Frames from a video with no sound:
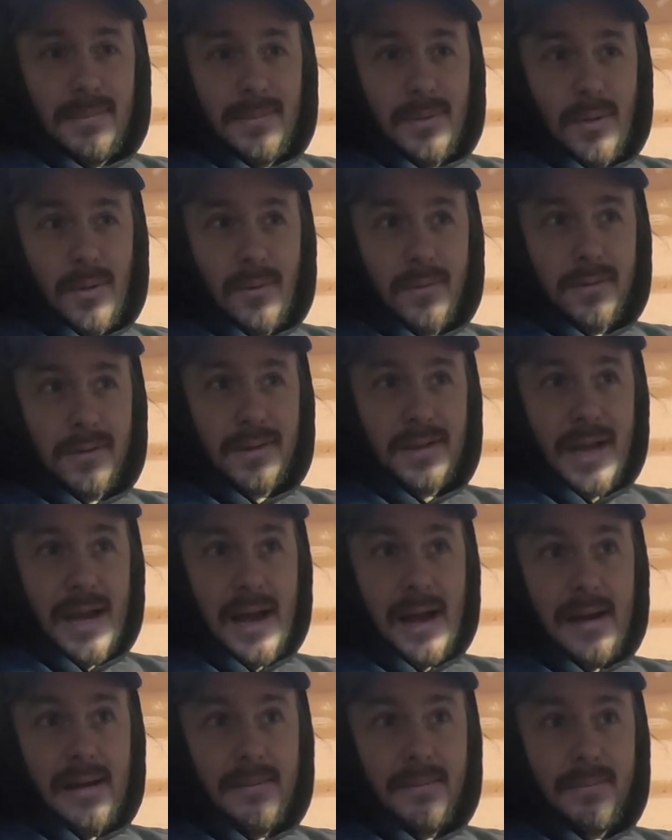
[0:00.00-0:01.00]
over
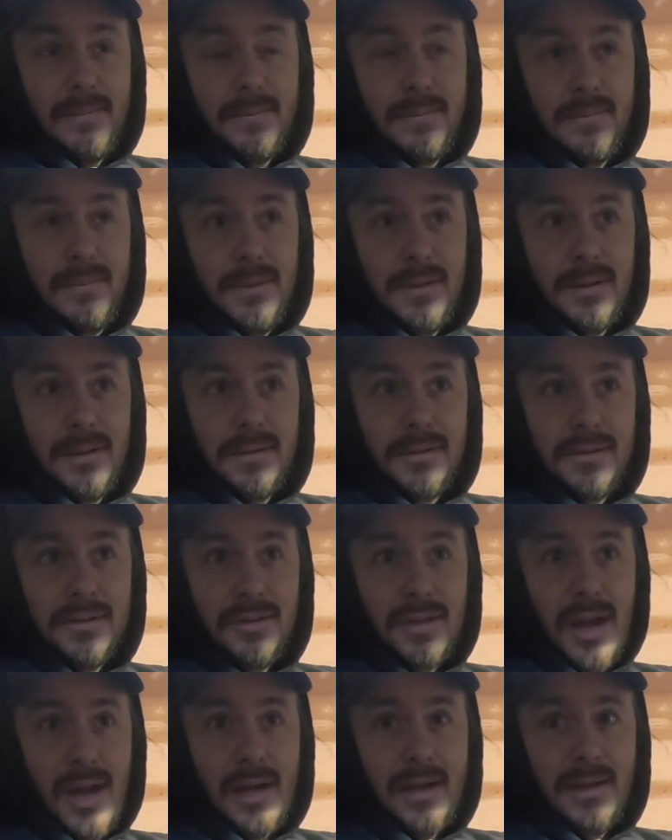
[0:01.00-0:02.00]
time the
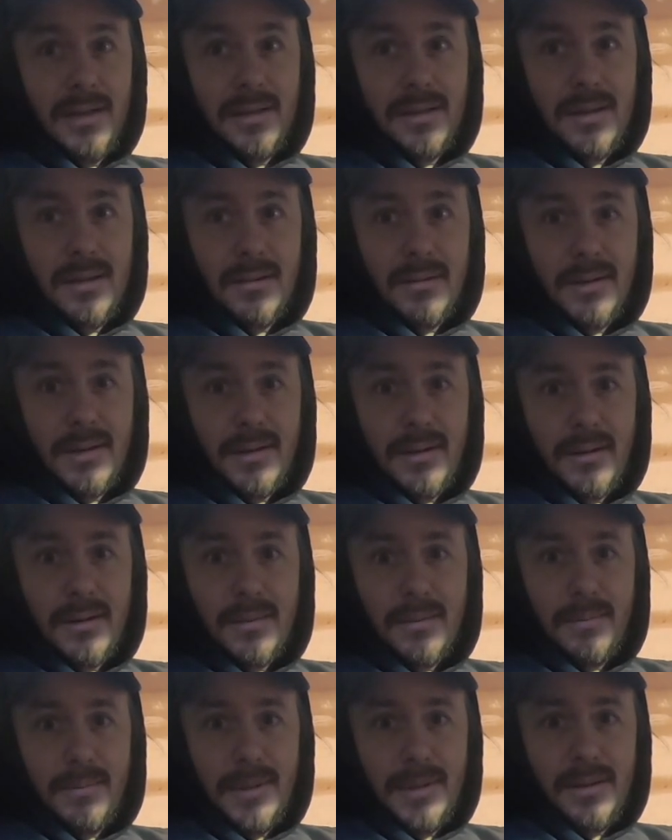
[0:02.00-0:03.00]
stock
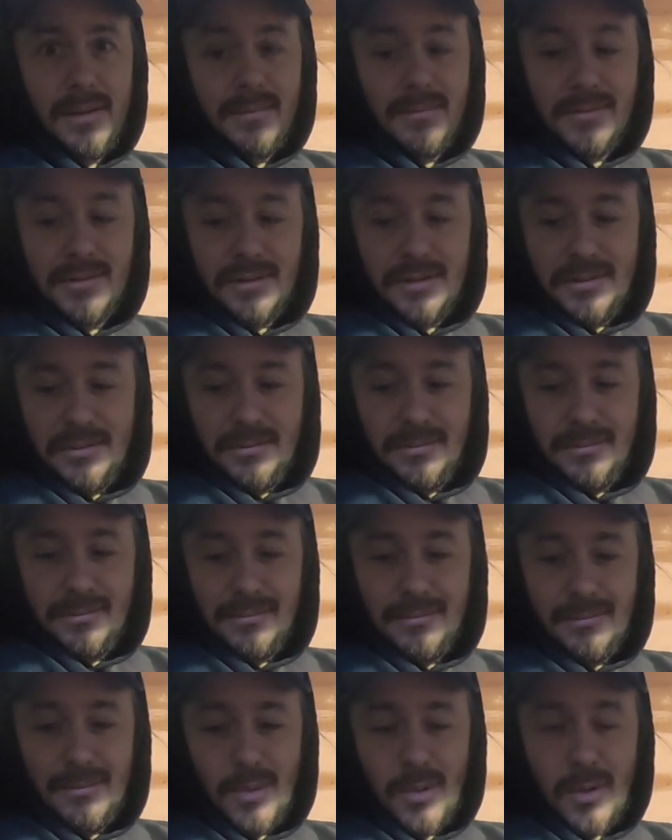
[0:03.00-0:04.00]
interior becomes
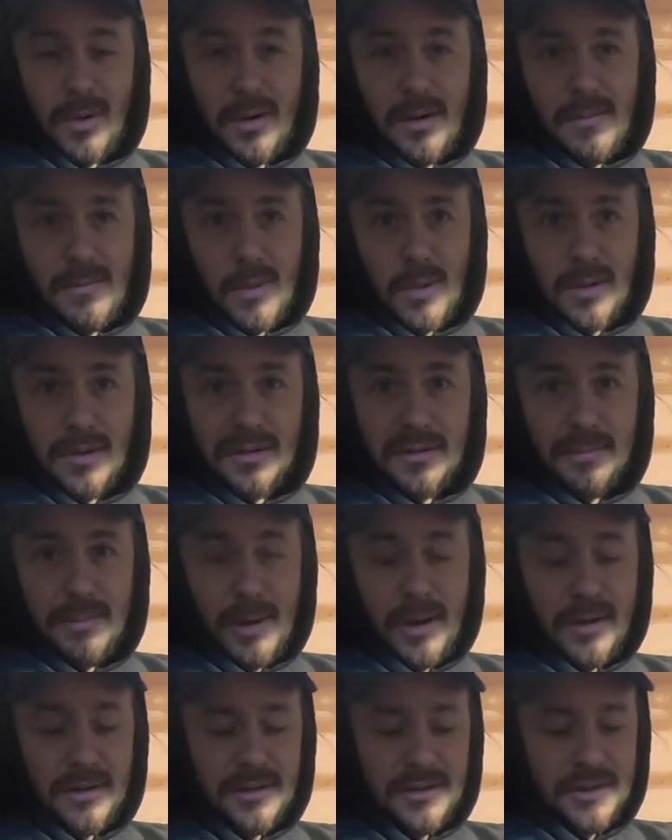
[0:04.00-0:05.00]
more and more
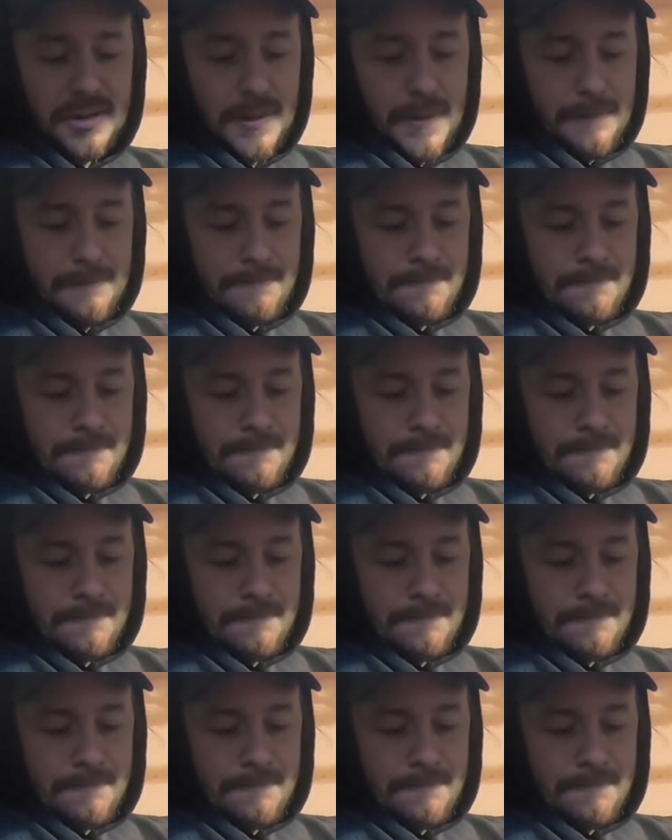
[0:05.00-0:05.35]
sparse,